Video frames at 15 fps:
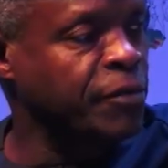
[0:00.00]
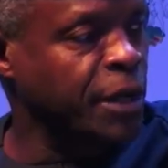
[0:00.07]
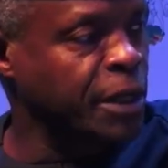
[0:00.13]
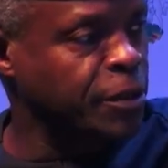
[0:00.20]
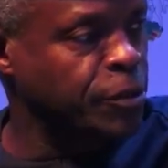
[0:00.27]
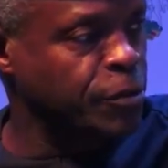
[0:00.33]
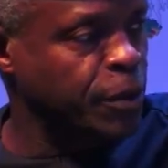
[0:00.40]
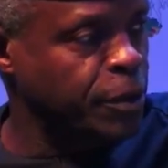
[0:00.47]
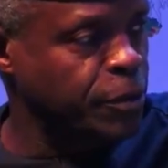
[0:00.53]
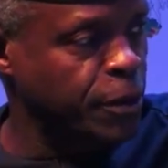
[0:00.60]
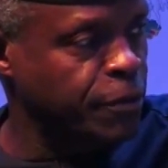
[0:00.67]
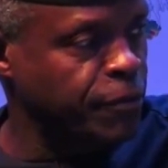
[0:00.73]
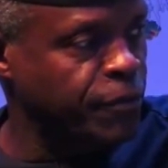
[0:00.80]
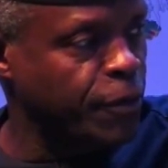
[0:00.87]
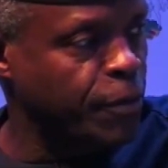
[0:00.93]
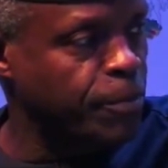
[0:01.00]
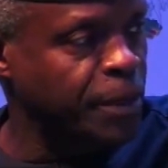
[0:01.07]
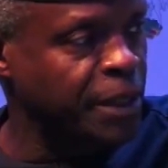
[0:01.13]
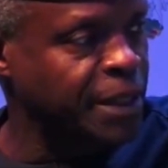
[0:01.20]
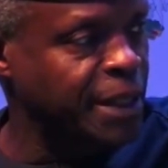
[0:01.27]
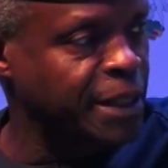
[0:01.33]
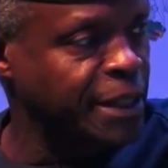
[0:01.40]
registration for
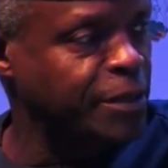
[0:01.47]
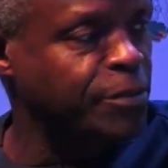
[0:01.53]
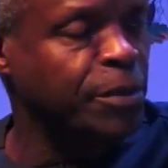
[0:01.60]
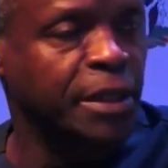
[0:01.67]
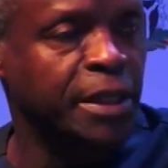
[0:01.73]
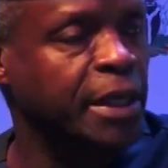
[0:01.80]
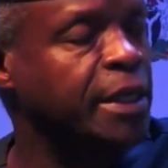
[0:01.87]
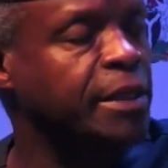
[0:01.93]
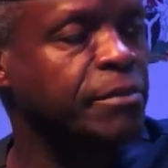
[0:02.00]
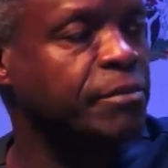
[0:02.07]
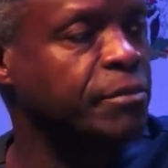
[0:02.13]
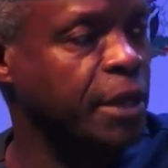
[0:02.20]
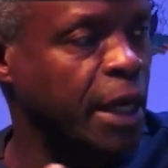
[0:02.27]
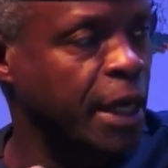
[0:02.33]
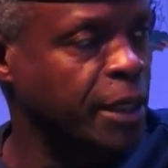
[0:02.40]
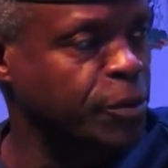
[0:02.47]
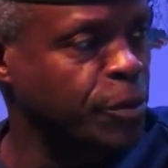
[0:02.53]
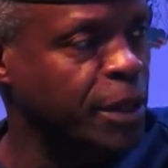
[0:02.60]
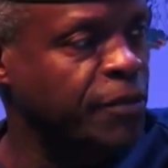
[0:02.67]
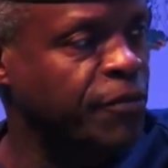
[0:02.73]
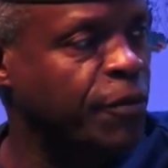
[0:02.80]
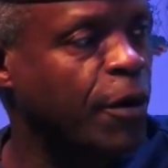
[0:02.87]
businesses within
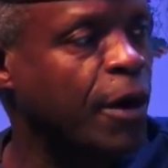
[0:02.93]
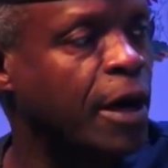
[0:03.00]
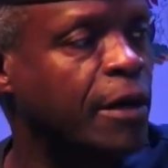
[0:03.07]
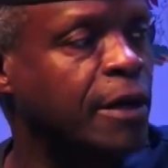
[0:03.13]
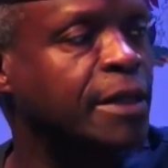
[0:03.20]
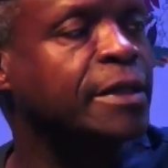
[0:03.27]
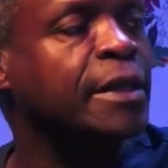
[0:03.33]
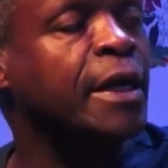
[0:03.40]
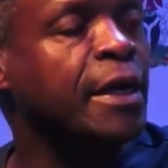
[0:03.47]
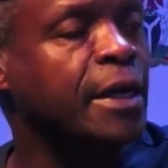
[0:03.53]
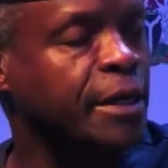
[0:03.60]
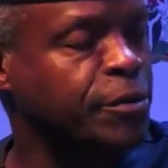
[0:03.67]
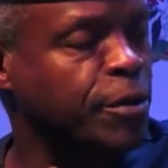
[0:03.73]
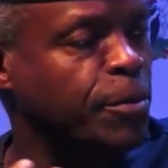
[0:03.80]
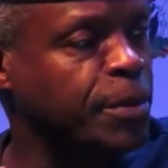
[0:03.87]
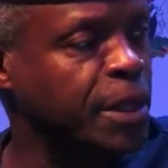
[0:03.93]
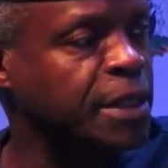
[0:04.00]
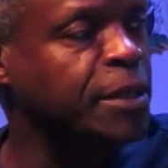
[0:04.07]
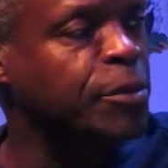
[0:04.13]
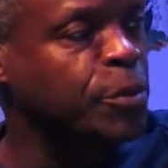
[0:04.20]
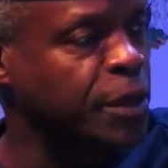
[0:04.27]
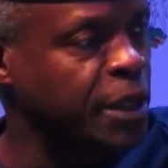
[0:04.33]
24 hours, in some
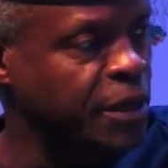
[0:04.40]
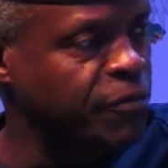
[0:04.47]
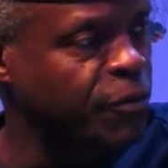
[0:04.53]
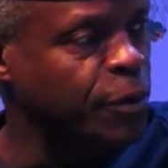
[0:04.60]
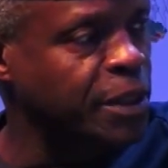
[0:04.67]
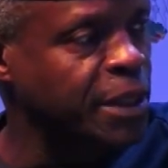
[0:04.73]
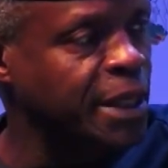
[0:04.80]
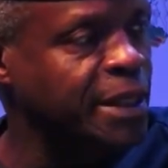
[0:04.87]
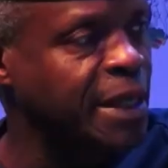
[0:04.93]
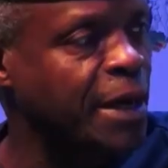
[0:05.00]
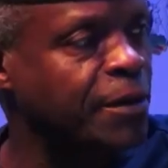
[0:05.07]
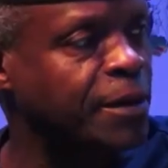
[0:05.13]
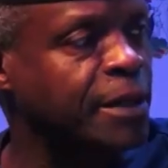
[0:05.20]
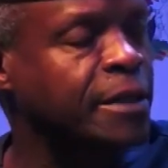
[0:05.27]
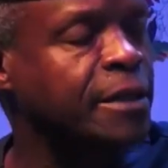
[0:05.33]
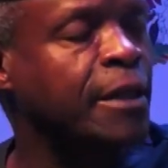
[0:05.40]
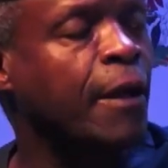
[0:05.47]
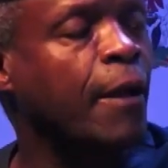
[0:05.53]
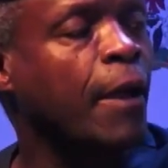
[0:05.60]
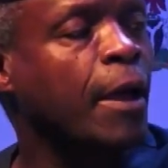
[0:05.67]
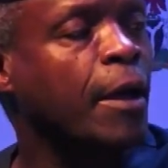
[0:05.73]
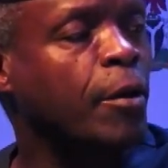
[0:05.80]
cases within 48 hours.
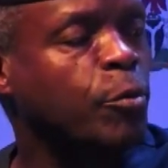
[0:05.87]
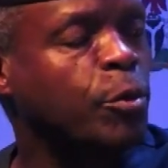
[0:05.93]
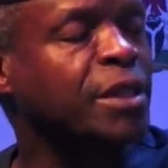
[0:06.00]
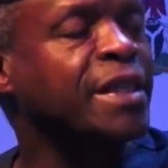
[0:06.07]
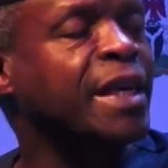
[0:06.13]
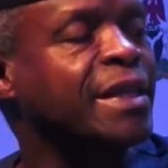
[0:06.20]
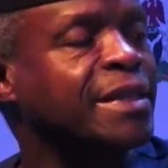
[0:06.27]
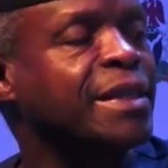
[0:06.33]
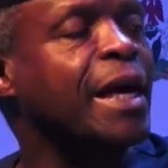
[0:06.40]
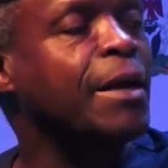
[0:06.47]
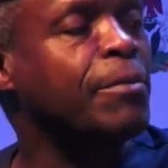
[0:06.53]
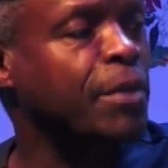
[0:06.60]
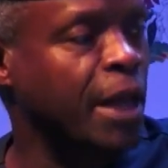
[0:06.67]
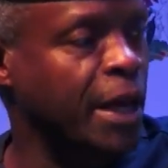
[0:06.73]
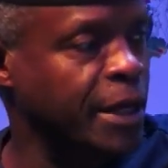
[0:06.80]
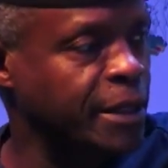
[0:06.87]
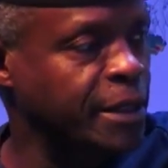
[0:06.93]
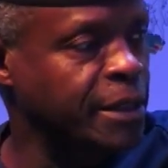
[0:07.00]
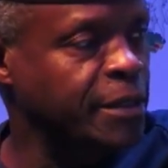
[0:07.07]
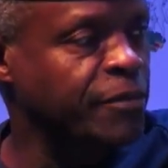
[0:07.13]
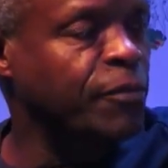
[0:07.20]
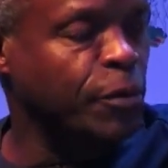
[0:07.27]
We set
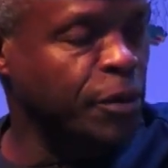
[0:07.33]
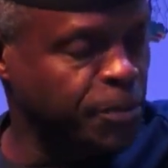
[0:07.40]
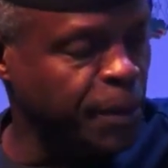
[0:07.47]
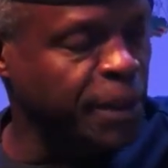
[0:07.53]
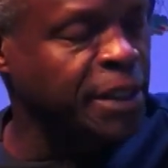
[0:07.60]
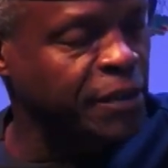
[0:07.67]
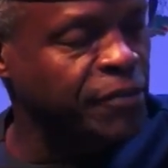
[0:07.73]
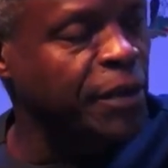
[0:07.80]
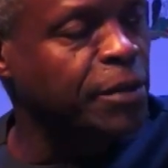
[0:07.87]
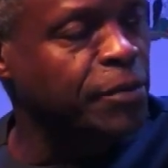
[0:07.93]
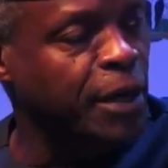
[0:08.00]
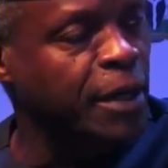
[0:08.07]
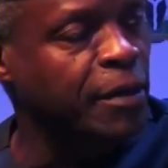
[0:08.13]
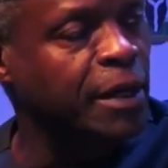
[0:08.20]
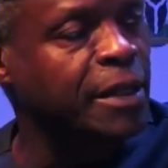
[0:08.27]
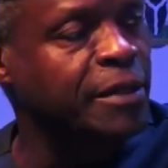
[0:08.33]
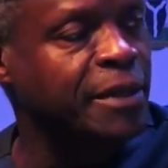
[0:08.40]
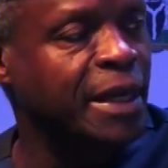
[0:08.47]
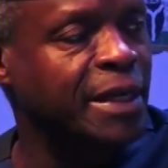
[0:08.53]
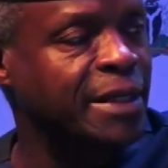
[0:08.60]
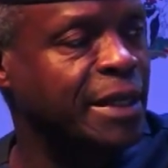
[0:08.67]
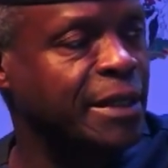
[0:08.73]
timelines for specific
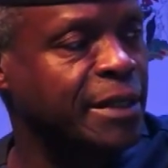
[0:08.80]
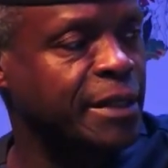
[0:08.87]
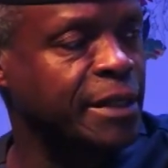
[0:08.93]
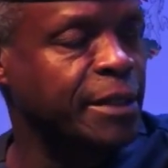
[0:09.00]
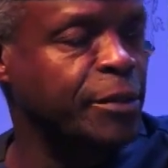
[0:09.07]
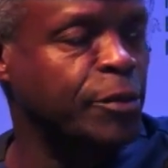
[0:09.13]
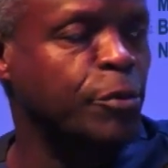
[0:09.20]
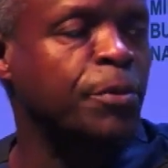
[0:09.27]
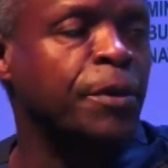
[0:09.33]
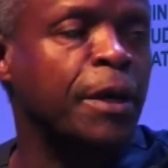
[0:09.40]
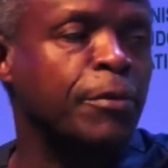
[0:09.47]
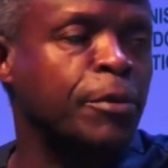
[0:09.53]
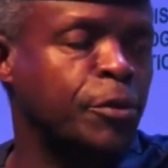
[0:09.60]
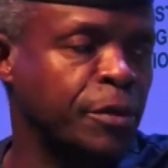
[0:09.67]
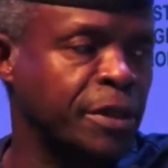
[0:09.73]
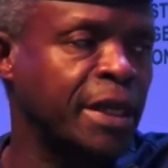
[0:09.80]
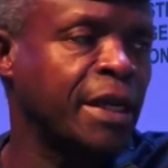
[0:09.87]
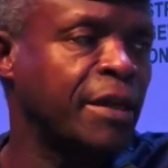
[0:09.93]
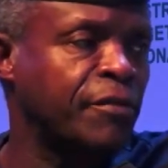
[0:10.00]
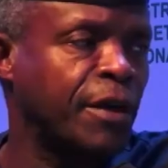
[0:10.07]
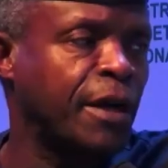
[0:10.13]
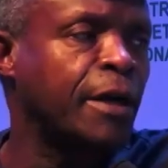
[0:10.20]
regulatory agencies to be able to
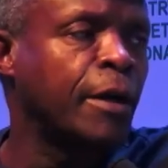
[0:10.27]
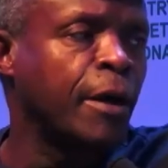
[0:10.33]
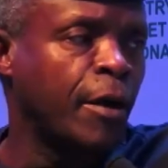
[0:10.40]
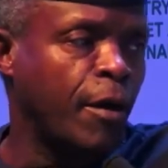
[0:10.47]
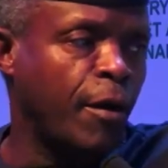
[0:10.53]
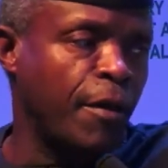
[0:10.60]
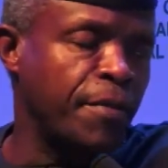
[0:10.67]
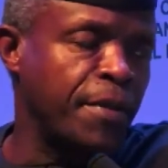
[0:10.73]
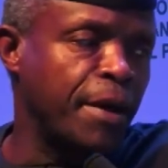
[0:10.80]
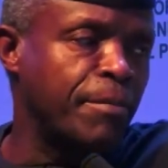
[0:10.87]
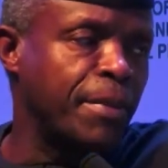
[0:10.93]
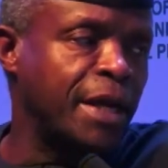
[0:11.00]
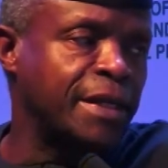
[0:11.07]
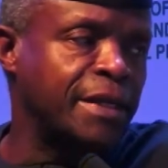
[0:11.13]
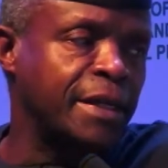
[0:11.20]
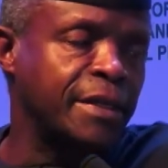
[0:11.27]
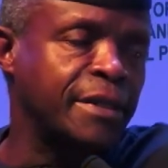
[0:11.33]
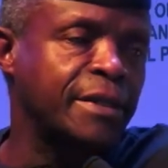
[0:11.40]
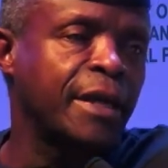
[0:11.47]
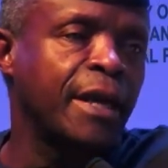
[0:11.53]
deliver on their mandates.